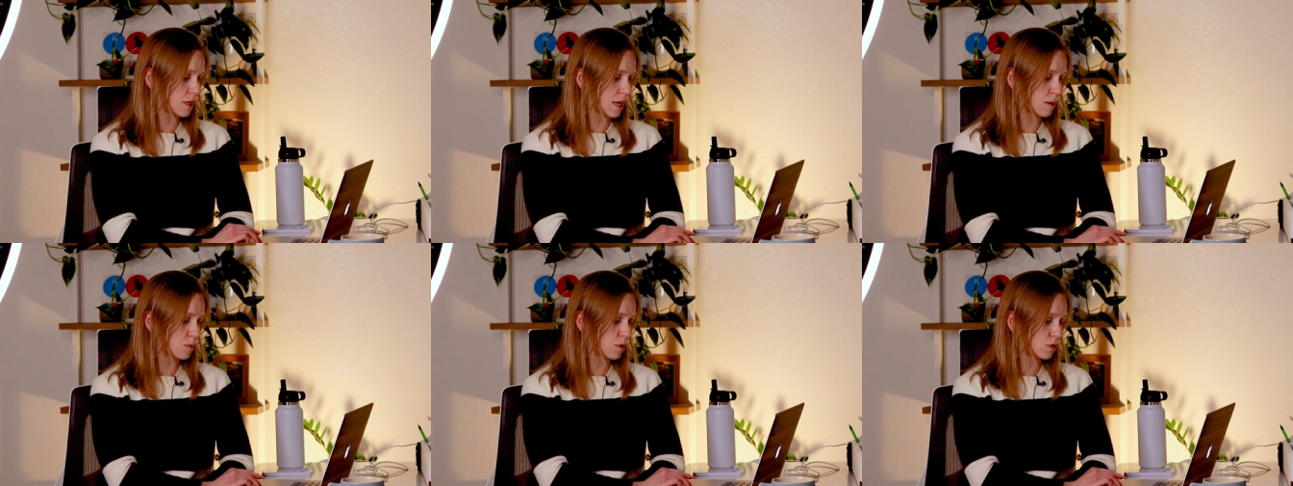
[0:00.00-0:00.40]

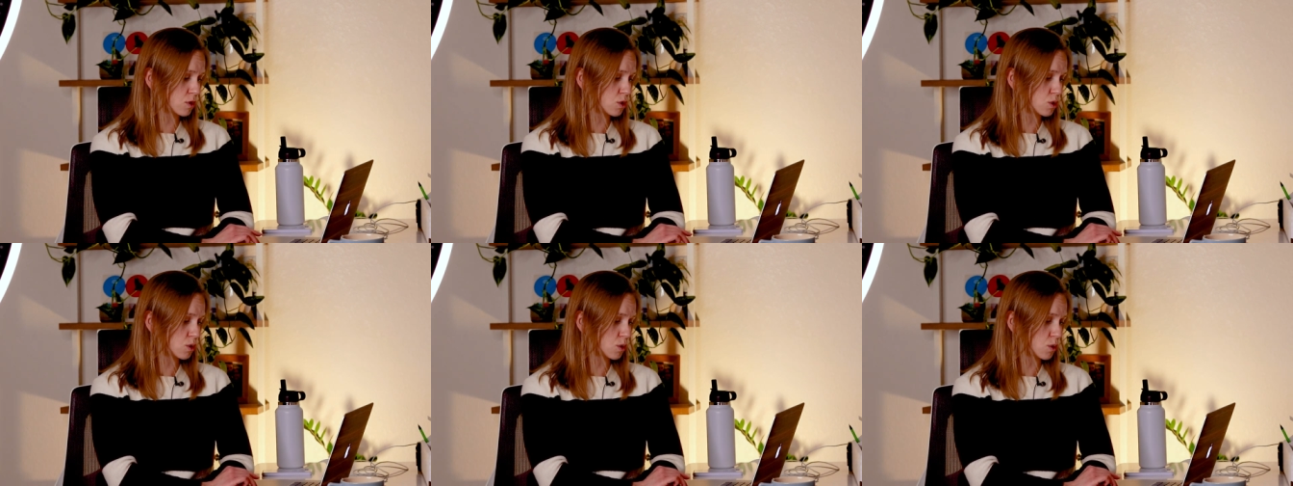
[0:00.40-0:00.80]
able
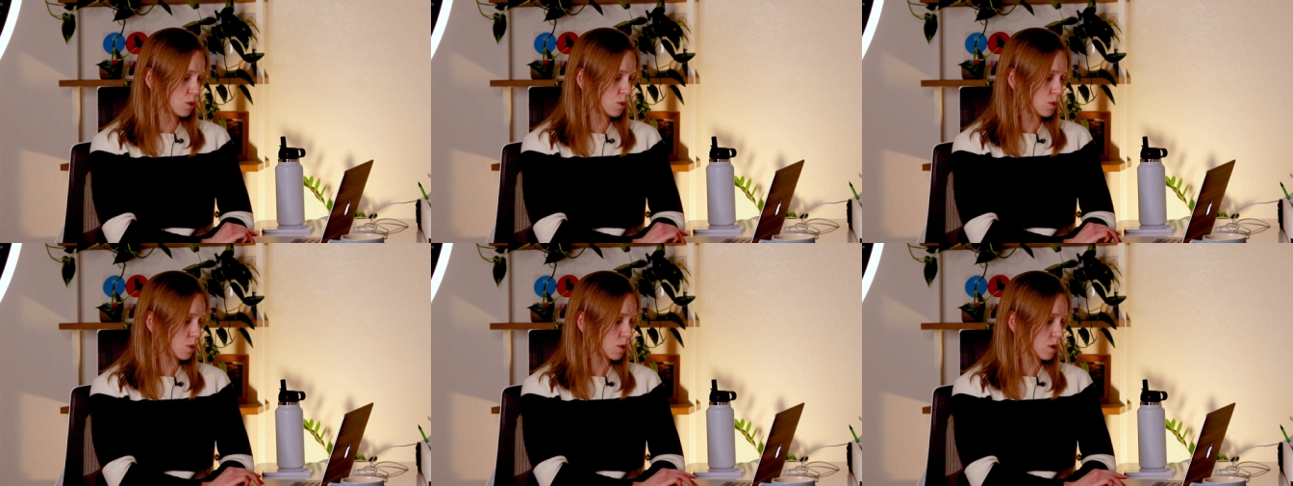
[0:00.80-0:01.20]

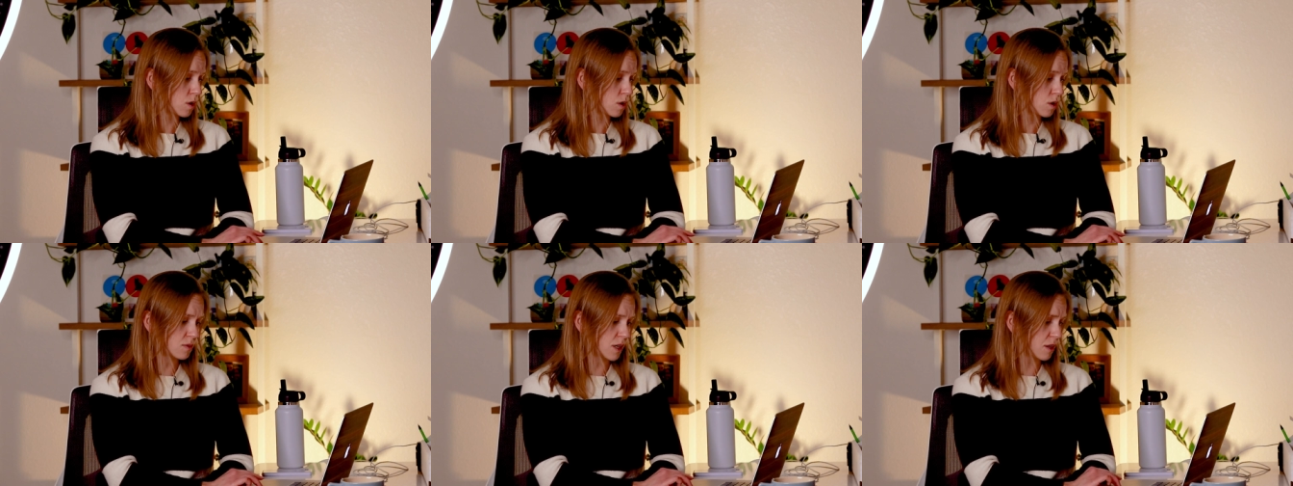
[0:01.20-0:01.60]
to
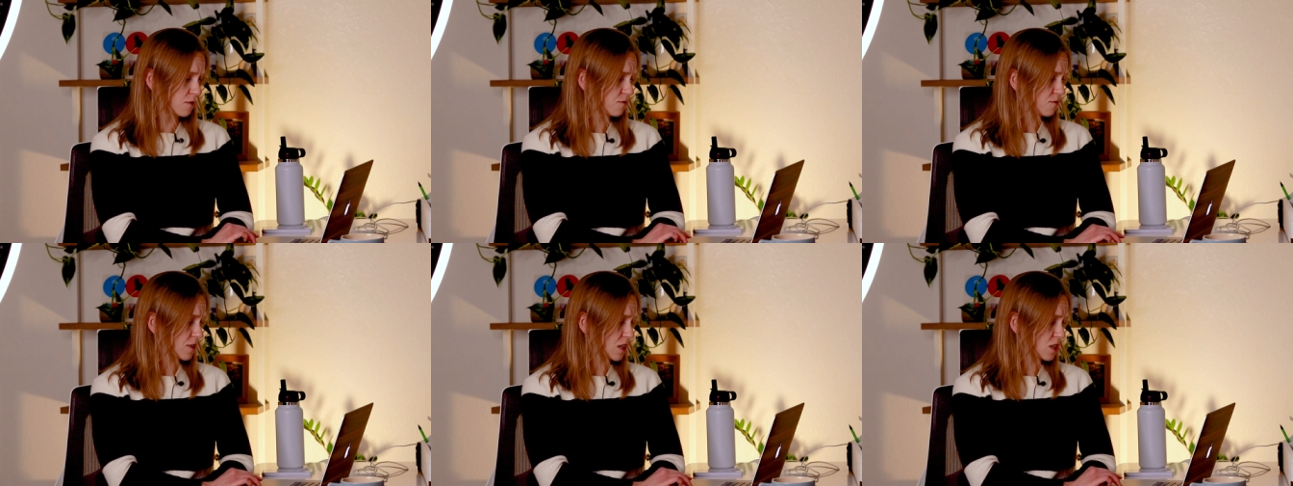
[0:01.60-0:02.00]

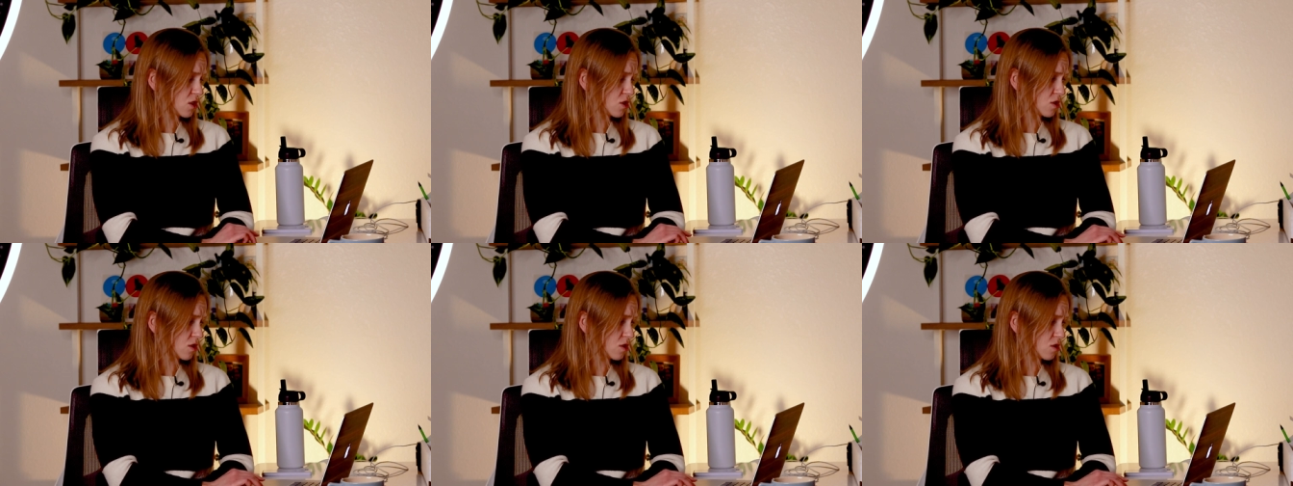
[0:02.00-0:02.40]

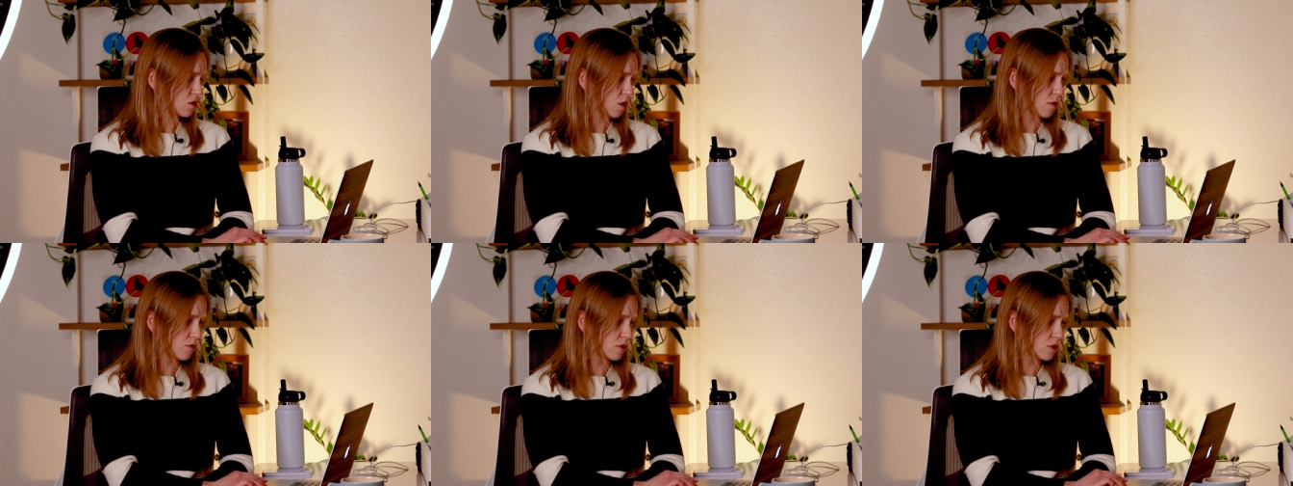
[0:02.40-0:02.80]
finish the
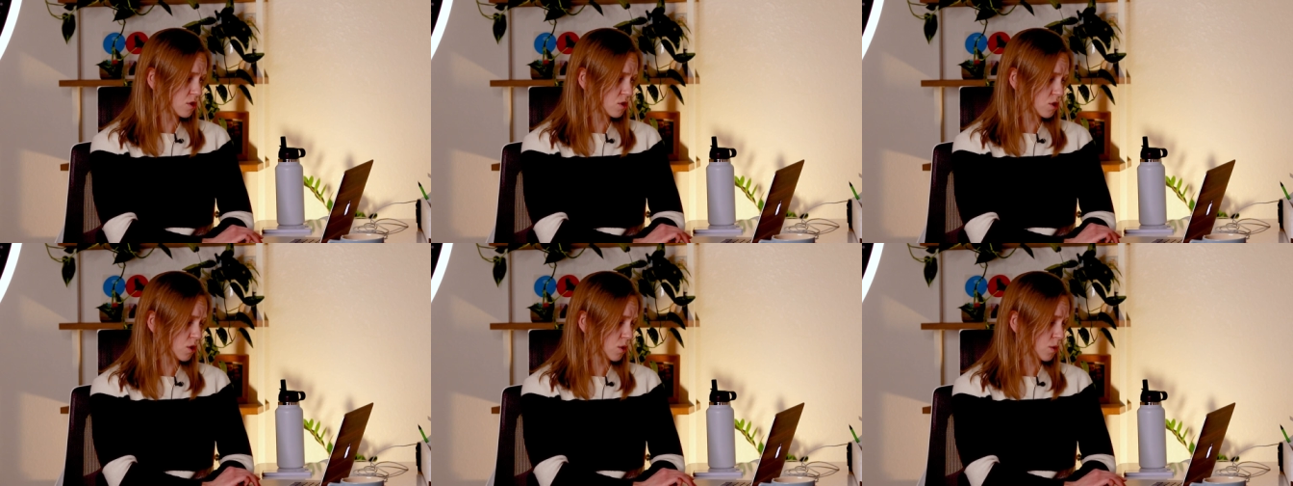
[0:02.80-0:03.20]
servers
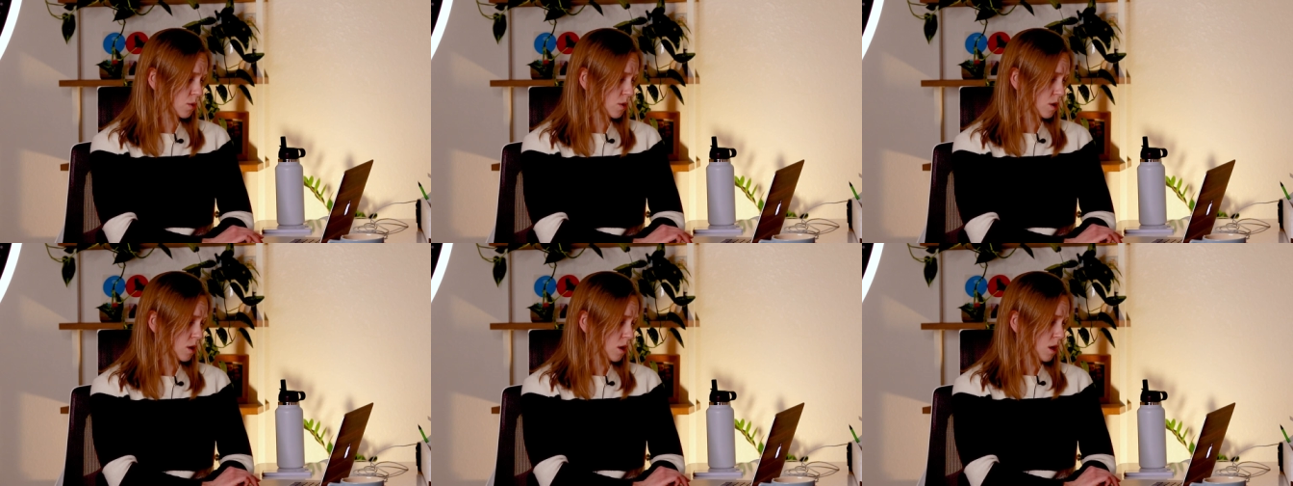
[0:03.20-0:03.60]
too.